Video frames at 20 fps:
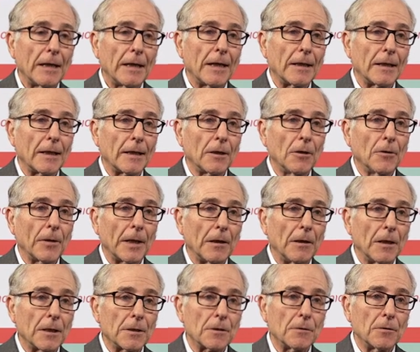and then going
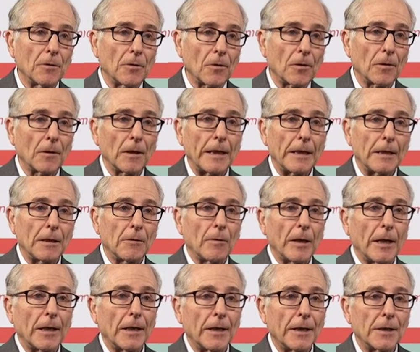on to oral
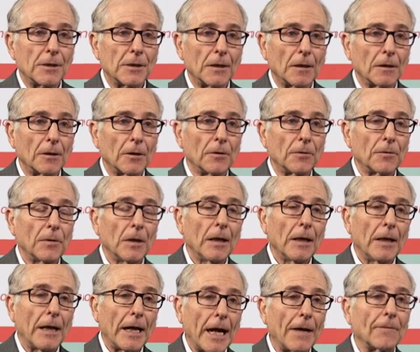anticoagulation alone
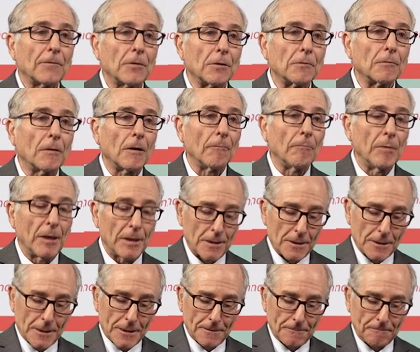after 12
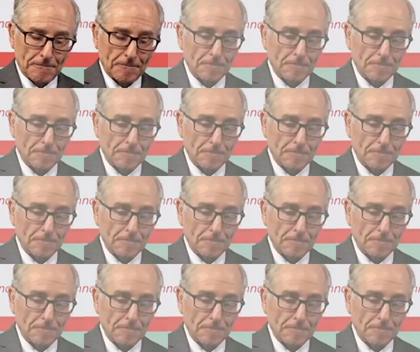months.